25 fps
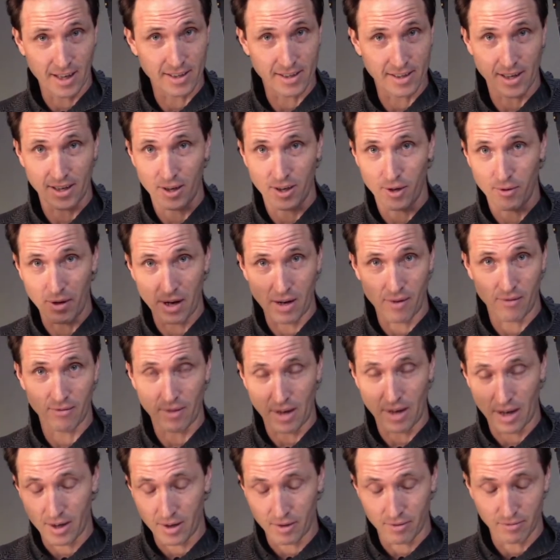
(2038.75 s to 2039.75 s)
because I
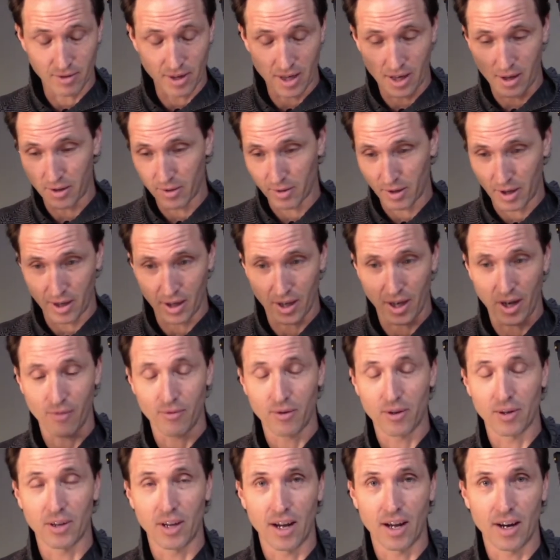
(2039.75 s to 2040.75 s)
know Dedo's going to
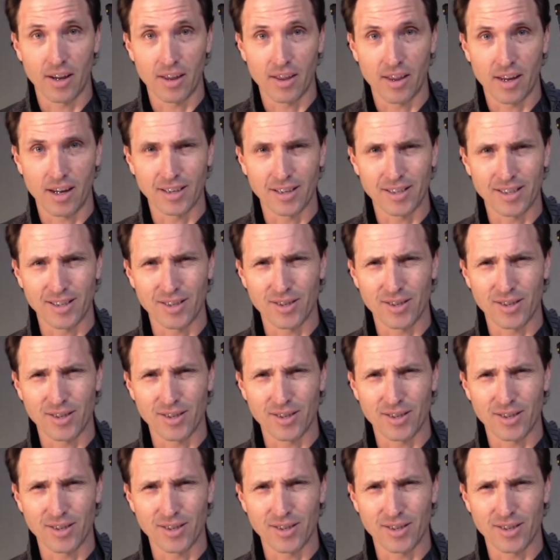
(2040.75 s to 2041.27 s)
cover a lot of things,